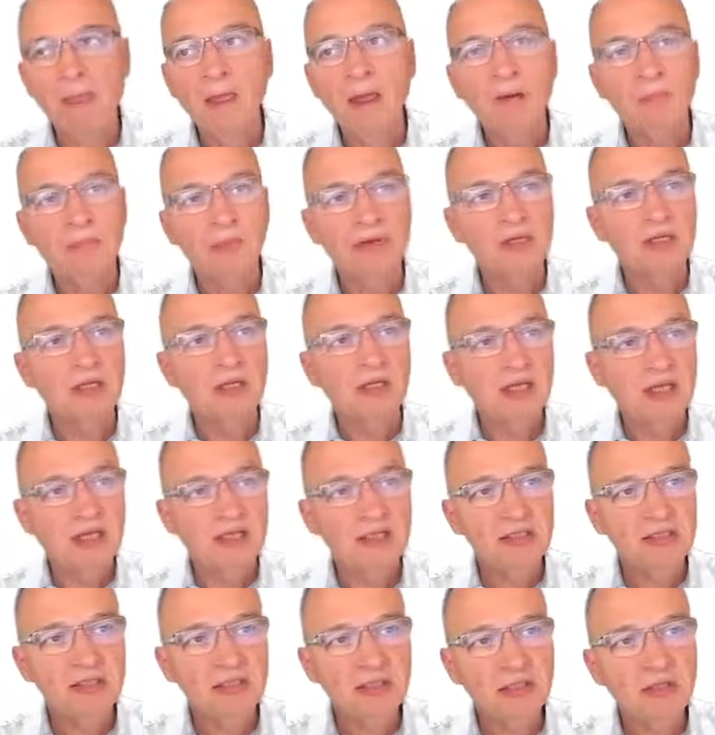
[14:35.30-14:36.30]
But
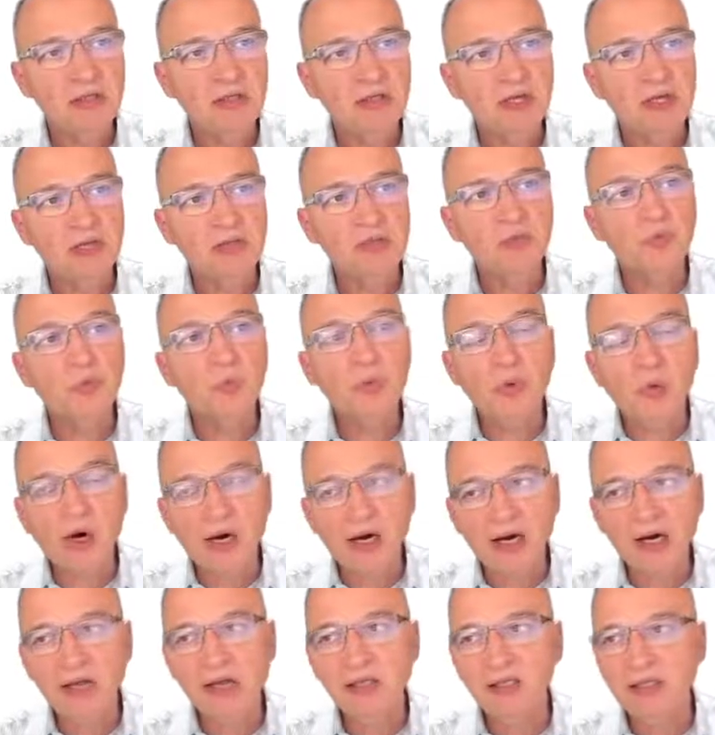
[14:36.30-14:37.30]
let's look at
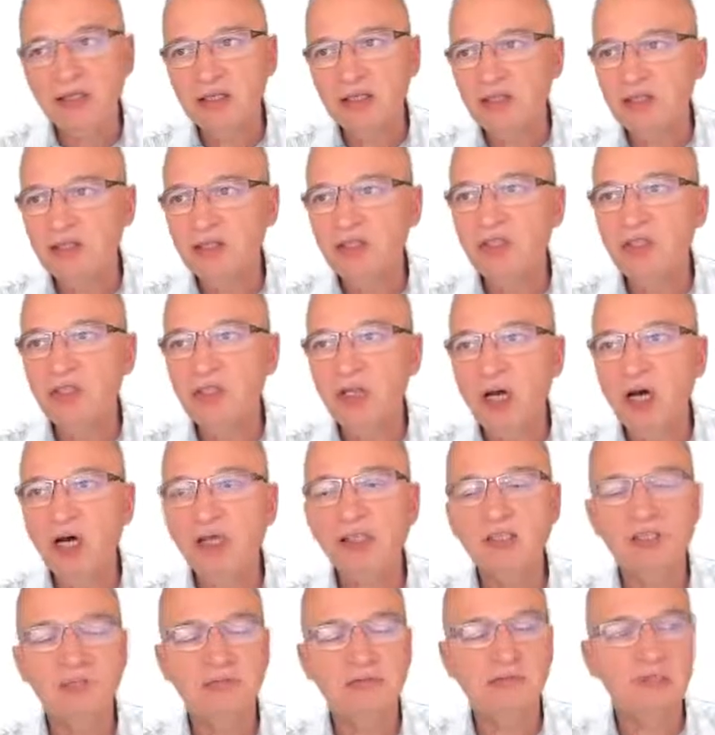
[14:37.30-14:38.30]
why this is
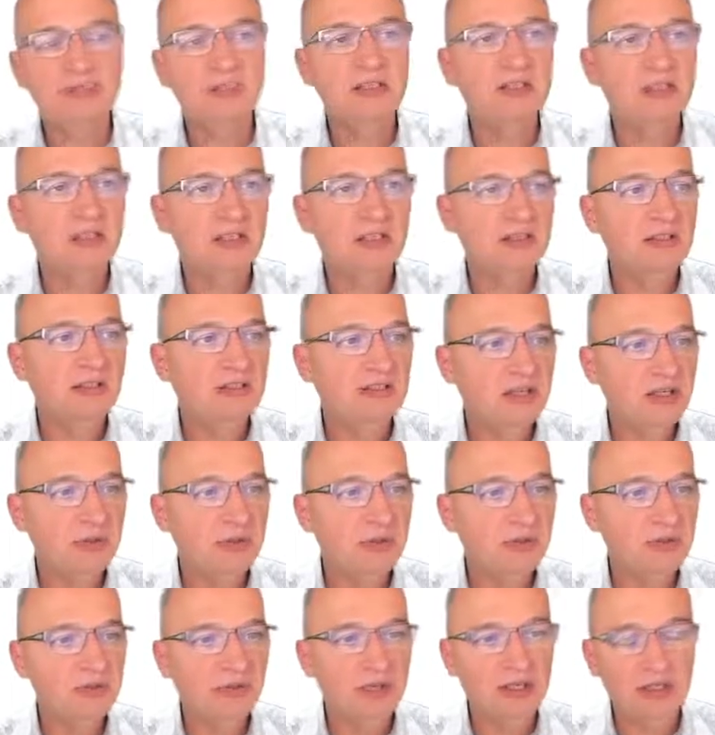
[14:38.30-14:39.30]
not a reentrant
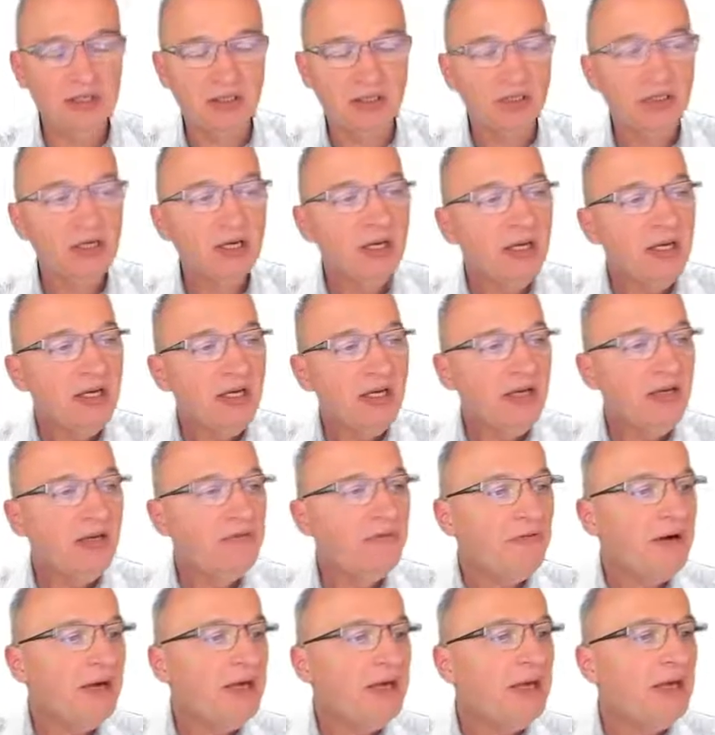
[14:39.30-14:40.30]
exception handler.
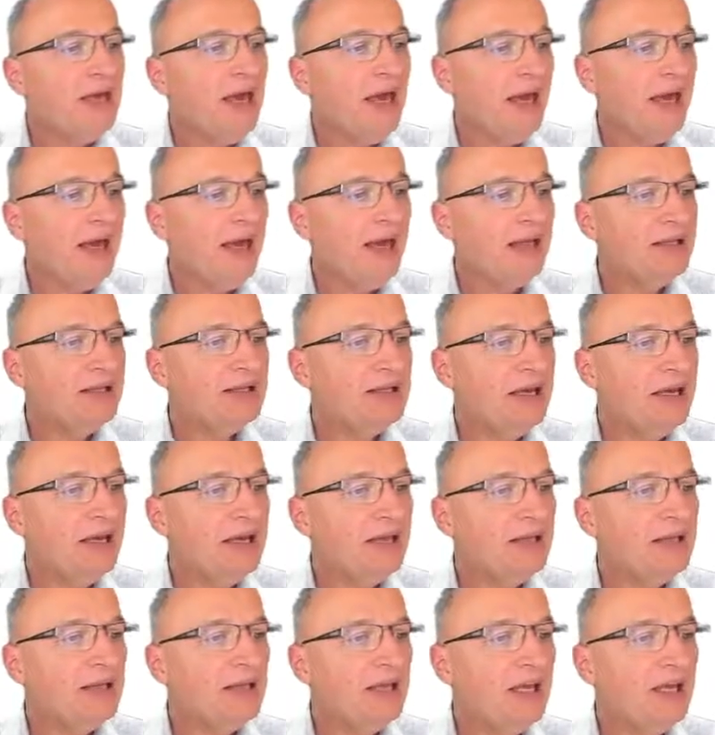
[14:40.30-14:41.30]
If I had
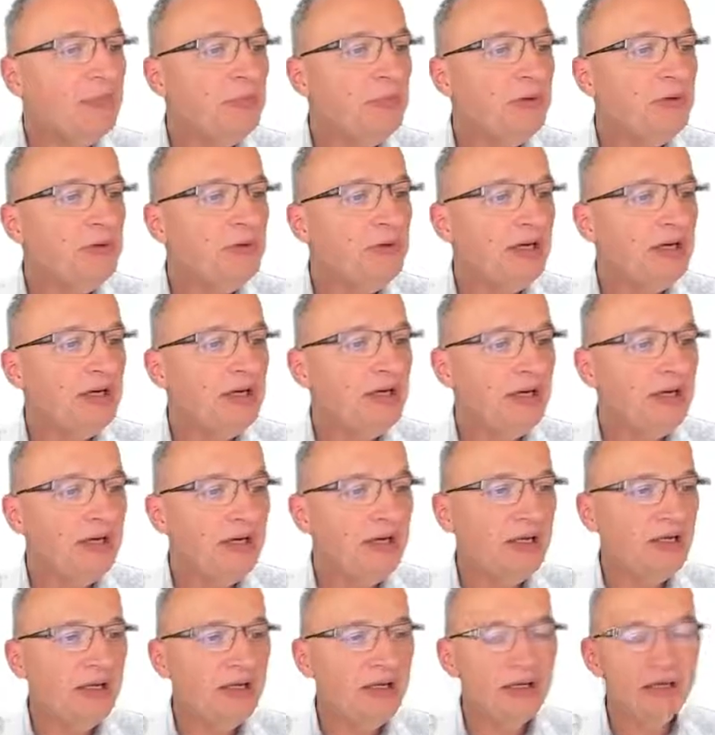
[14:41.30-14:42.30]
enabled
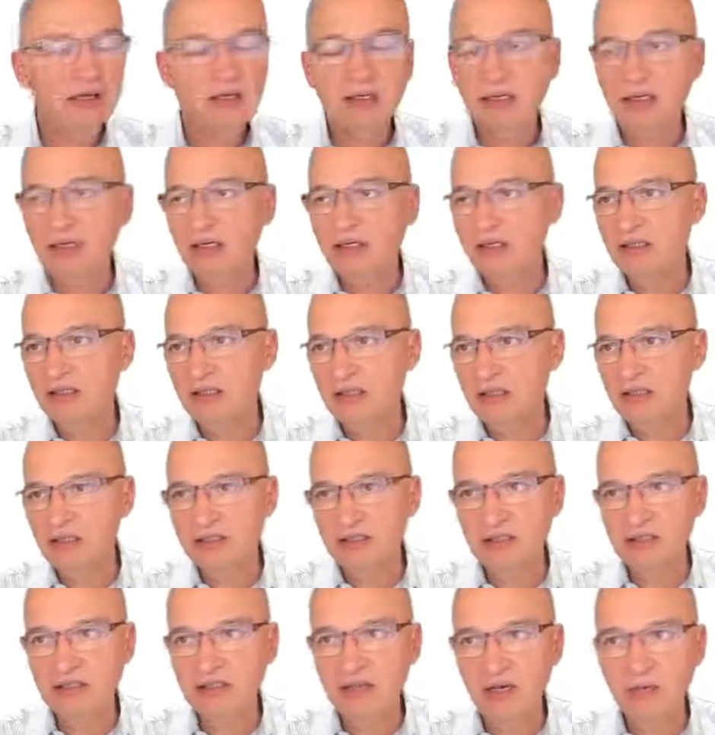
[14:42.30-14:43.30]
the
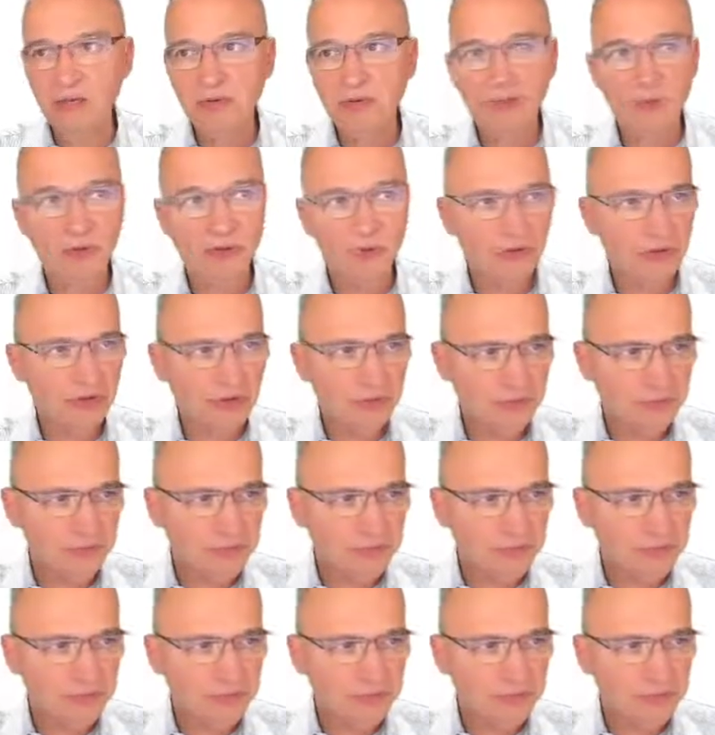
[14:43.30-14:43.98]
exceptions